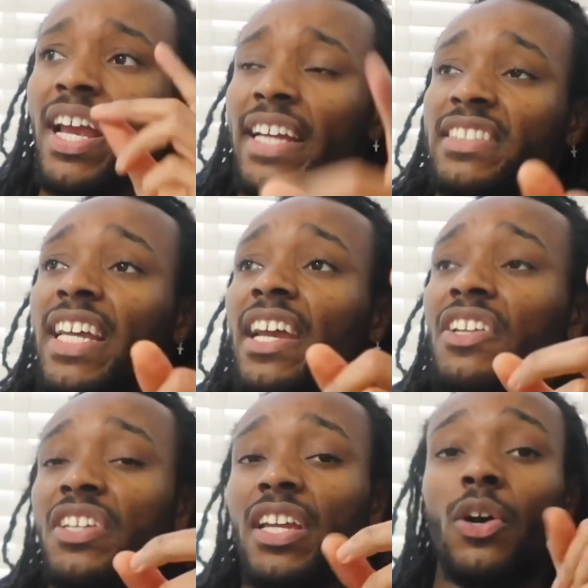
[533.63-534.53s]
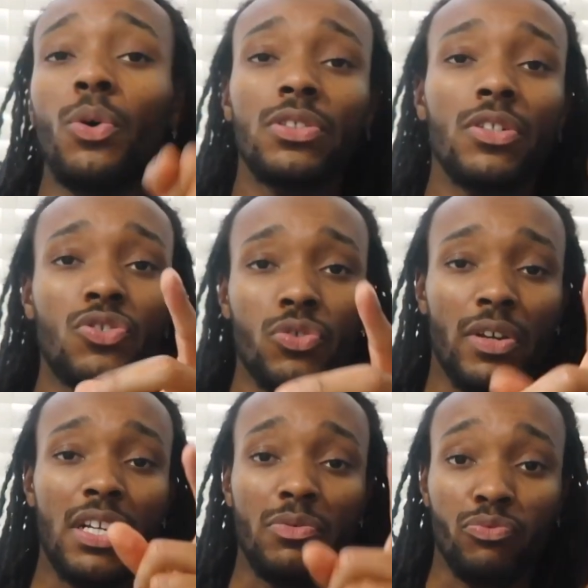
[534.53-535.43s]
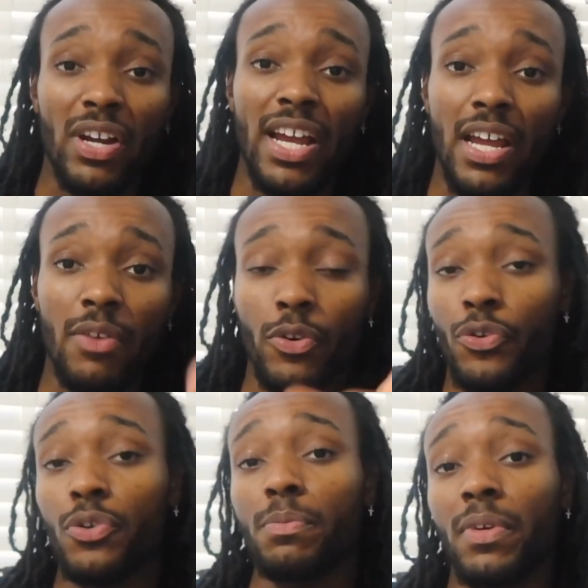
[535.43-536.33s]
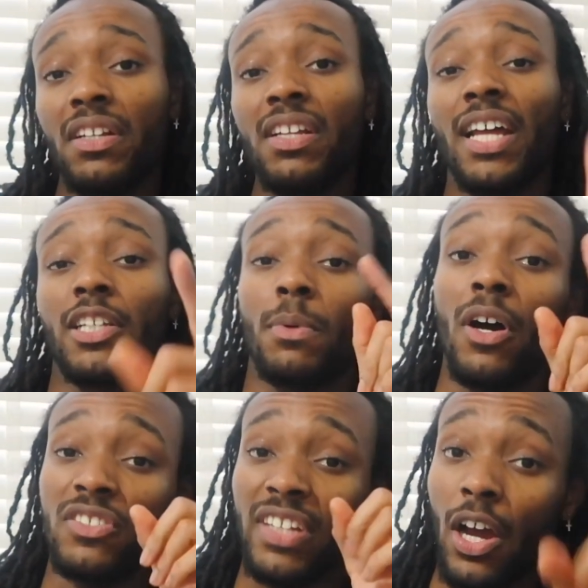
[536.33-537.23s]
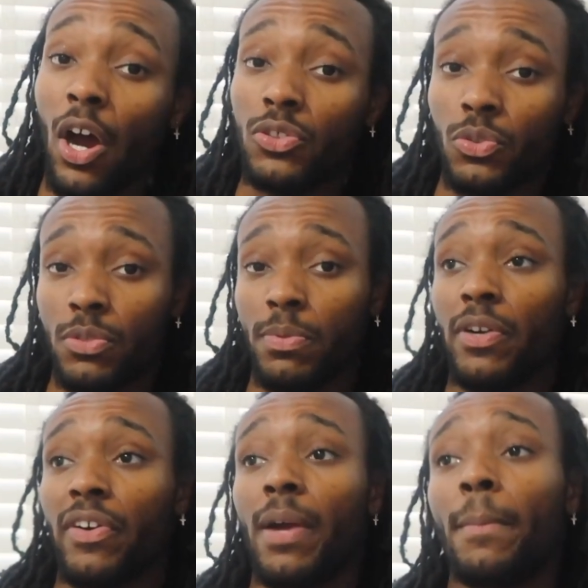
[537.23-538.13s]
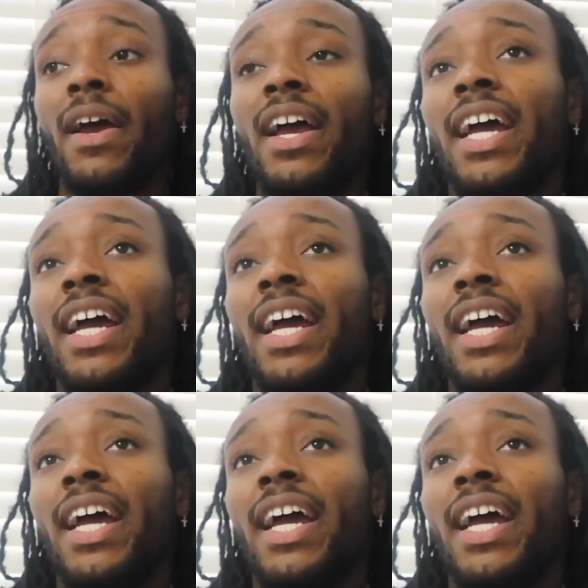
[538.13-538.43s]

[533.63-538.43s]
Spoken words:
In second year, I also joined Rare Recruitment, and I was part of their articles program.